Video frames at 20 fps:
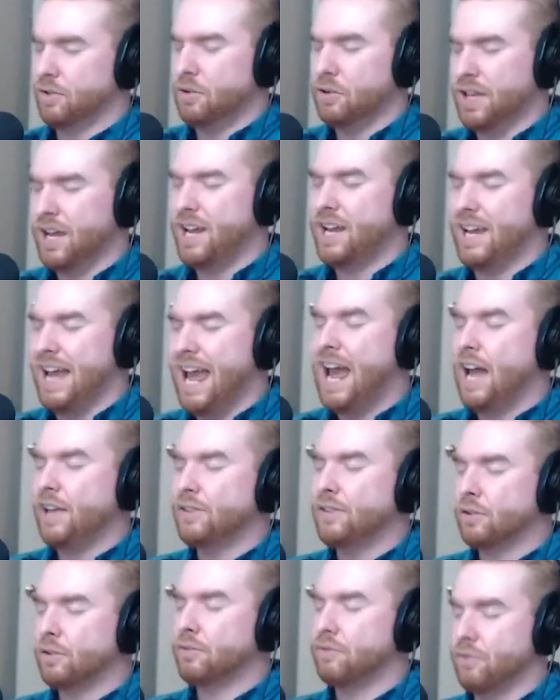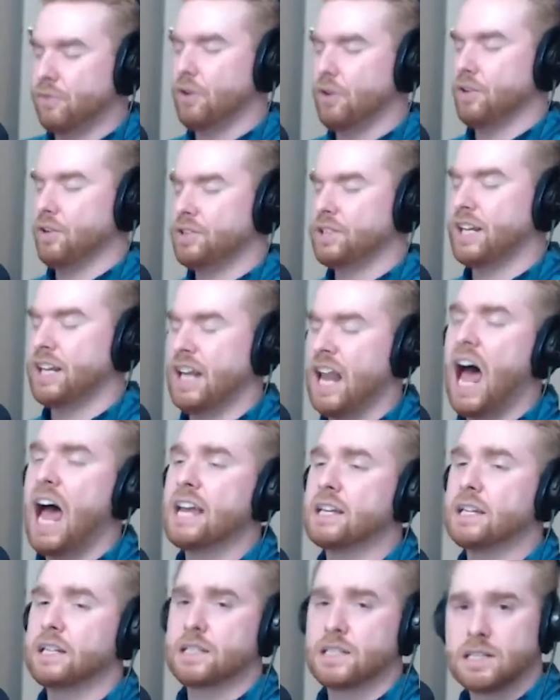they had the first
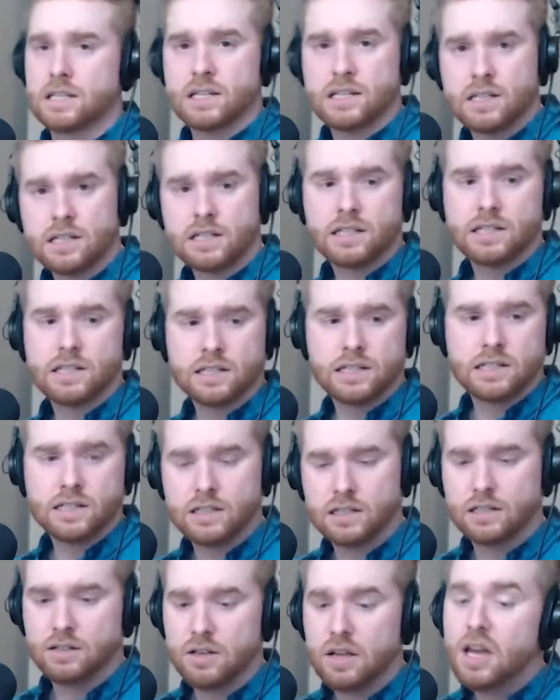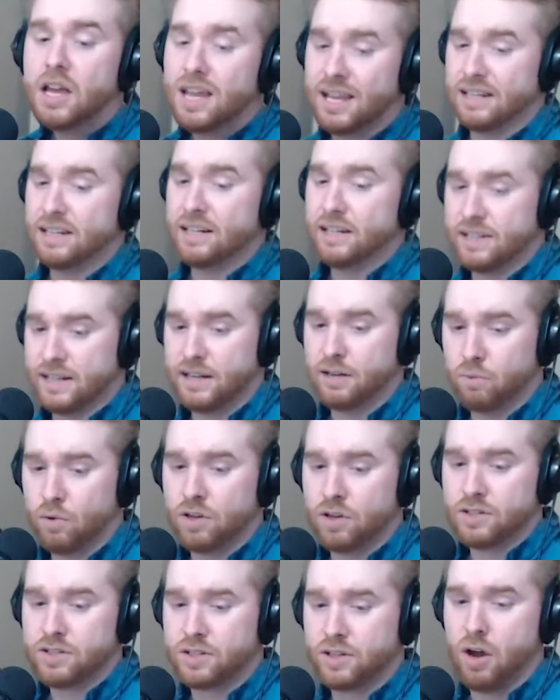clients, and it
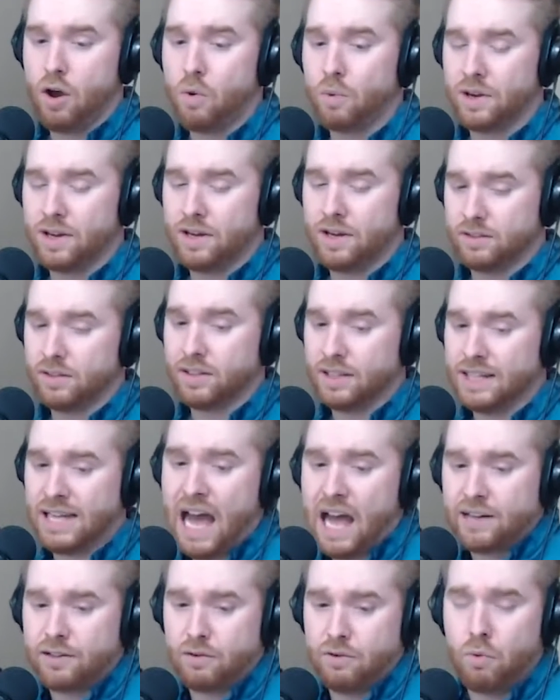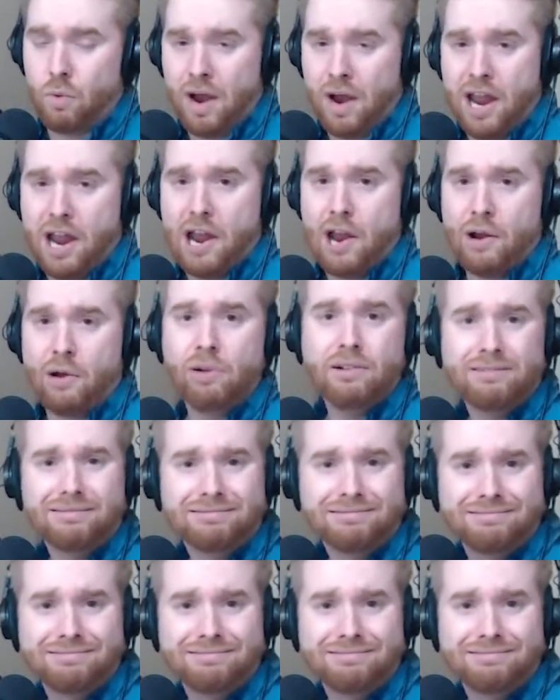was going kinda well.